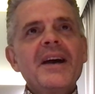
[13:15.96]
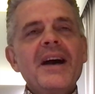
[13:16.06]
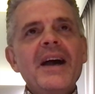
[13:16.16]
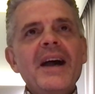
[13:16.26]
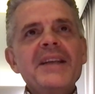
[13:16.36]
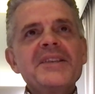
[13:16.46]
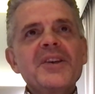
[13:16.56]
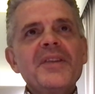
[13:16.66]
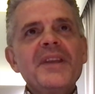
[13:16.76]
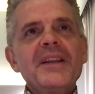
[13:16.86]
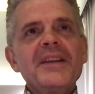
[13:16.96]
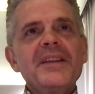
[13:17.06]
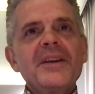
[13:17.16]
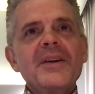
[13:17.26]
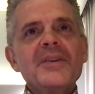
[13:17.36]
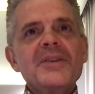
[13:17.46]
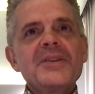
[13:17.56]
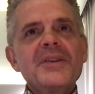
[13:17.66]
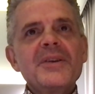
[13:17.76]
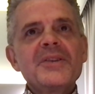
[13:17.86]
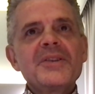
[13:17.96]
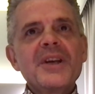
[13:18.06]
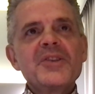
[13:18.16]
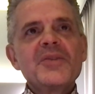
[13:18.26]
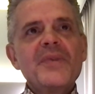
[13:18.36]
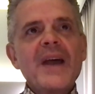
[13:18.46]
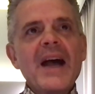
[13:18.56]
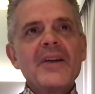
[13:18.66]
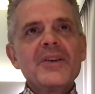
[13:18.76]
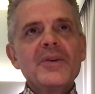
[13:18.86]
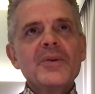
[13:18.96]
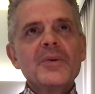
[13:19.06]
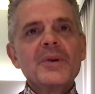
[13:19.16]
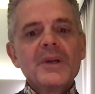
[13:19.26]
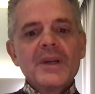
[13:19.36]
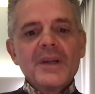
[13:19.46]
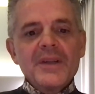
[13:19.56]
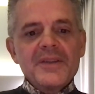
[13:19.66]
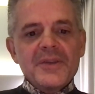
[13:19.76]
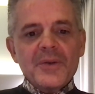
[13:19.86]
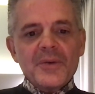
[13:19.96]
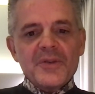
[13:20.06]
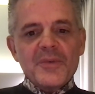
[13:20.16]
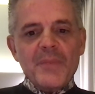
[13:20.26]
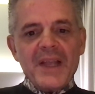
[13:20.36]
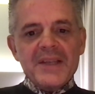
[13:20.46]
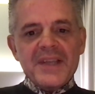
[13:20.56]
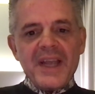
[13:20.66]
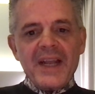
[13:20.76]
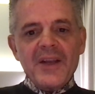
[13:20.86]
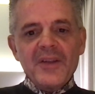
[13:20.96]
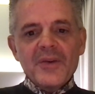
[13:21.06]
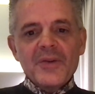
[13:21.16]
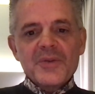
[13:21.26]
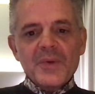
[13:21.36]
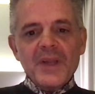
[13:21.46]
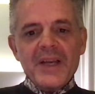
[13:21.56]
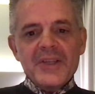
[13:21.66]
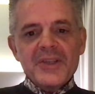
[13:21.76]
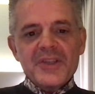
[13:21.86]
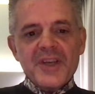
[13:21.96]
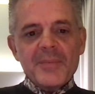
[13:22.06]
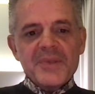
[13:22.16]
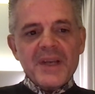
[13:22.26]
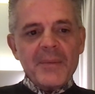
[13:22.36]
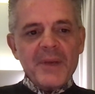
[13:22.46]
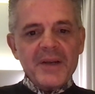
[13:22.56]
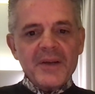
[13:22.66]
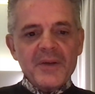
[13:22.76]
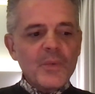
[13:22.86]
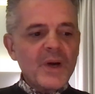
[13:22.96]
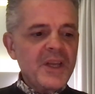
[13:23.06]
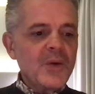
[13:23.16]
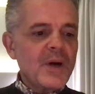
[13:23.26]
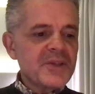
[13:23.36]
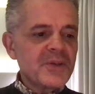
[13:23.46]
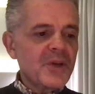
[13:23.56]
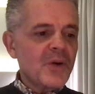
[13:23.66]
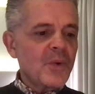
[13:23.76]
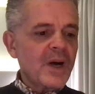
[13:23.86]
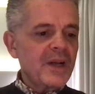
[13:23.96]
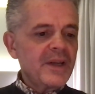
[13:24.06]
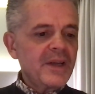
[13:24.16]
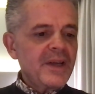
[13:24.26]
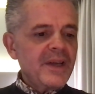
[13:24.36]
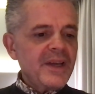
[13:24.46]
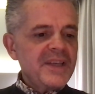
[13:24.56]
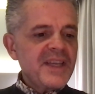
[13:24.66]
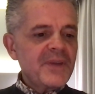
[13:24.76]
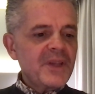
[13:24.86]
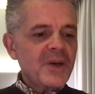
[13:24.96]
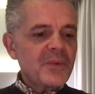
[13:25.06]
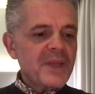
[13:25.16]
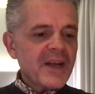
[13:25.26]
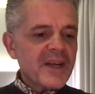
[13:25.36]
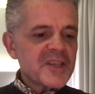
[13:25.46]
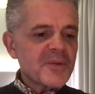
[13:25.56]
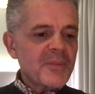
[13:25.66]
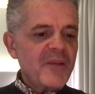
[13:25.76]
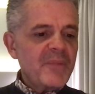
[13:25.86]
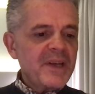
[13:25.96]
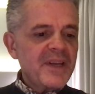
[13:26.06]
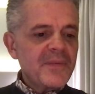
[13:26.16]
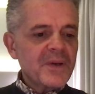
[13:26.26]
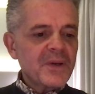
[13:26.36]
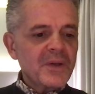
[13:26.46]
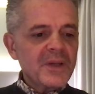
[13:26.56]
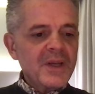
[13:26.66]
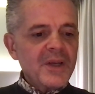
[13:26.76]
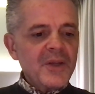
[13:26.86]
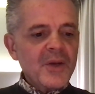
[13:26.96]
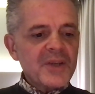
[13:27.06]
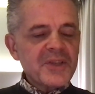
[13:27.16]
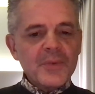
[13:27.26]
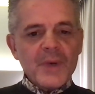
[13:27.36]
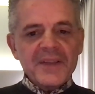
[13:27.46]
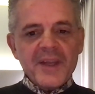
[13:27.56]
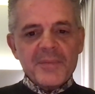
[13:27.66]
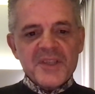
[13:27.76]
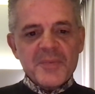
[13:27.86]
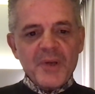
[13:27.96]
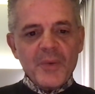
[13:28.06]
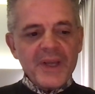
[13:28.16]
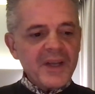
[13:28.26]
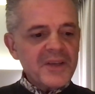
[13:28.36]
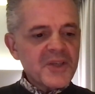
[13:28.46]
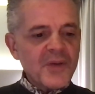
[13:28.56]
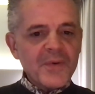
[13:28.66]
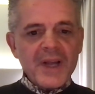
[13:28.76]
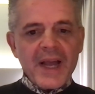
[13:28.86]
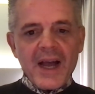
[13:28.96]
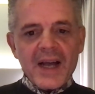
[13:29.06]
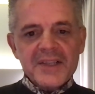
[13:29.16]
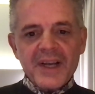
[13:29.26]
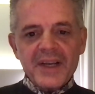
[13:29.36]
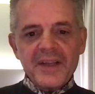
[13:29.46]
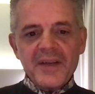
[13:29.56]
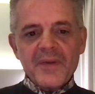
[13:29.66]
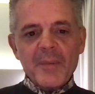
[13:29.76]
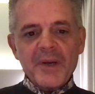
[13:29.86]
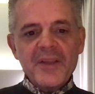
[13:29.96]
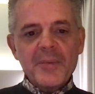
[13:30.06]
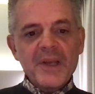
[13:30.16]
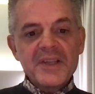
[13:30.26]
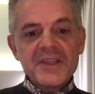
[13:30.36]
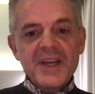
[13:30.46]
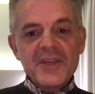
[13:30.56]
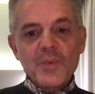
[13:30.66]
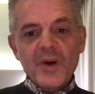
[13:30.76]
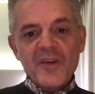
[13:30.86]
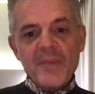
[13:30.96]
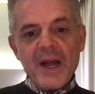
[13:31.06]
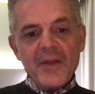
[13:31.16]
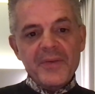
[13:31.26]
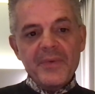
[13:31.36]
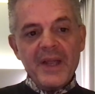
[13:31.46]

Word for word: I, I still think that there's there's such a value to to maintaining those relationships. I mean, what you also don't want is, even though that customer may have been difficult, you also don't want them spewing sulfur dioxide in the environment either, because it is word of mouth.